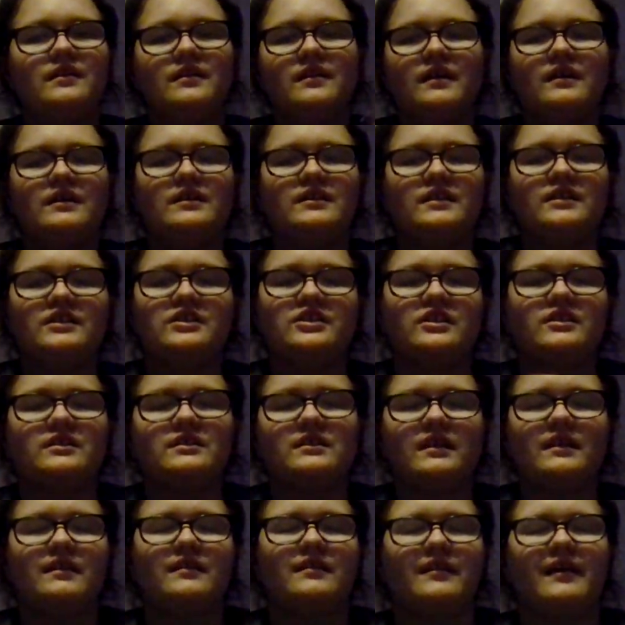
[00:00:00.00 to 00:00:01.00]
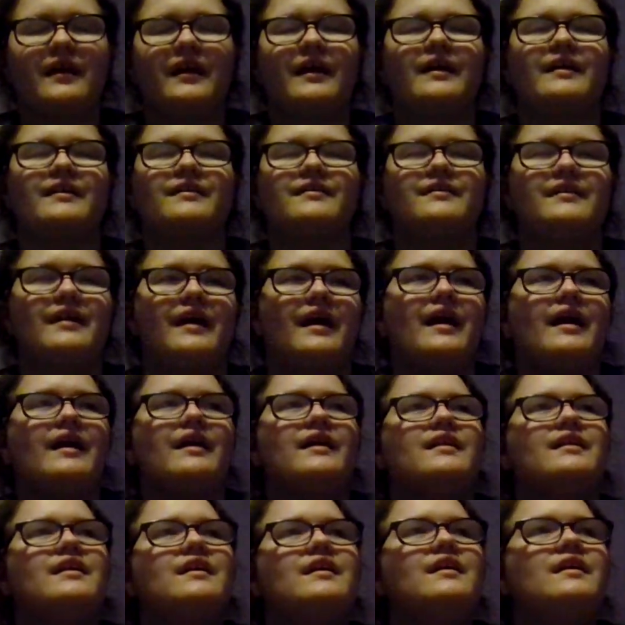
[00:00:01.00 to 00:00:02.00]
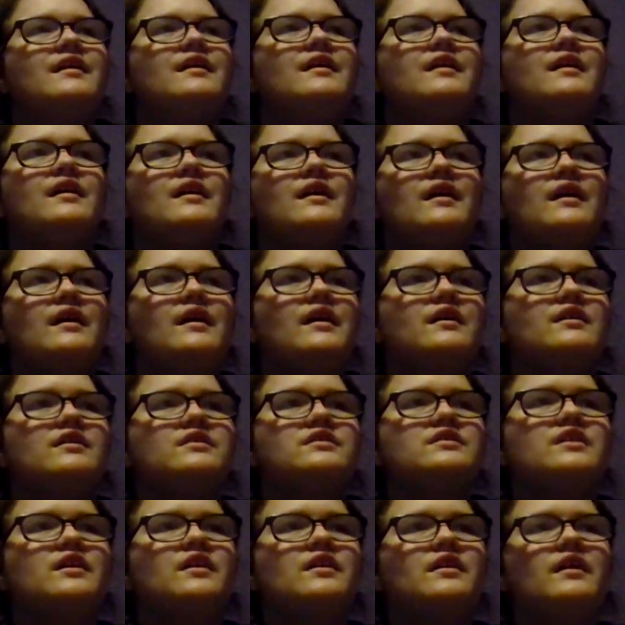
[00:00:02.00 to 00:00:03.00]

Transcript: It's just like that. It's